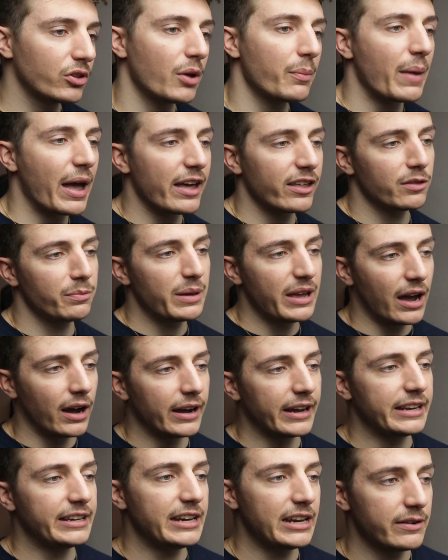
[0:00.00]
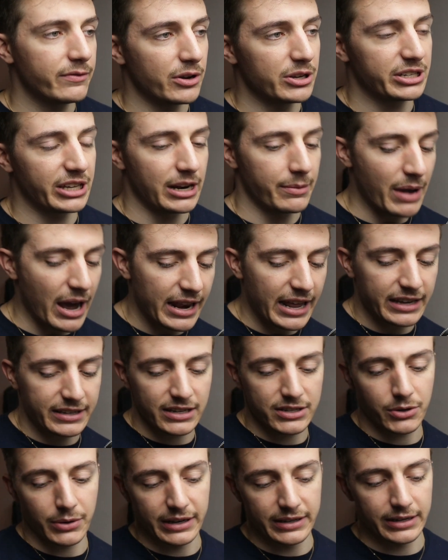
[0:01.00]
The math behind the inverse kinematics
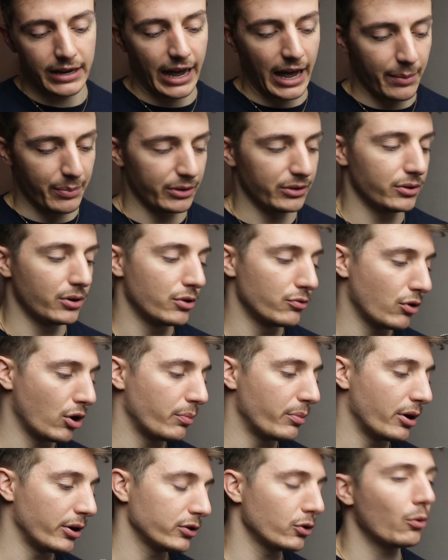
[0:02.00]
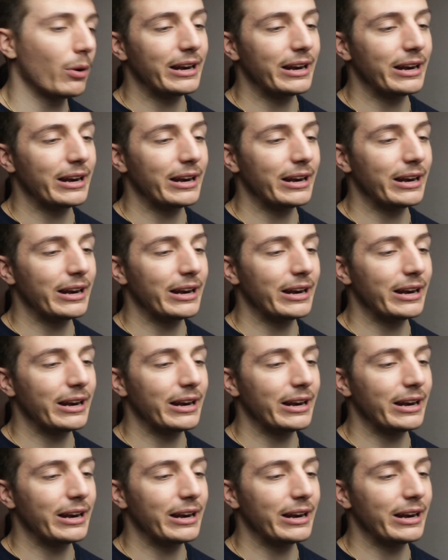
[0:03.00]
that's going to happen to the robot,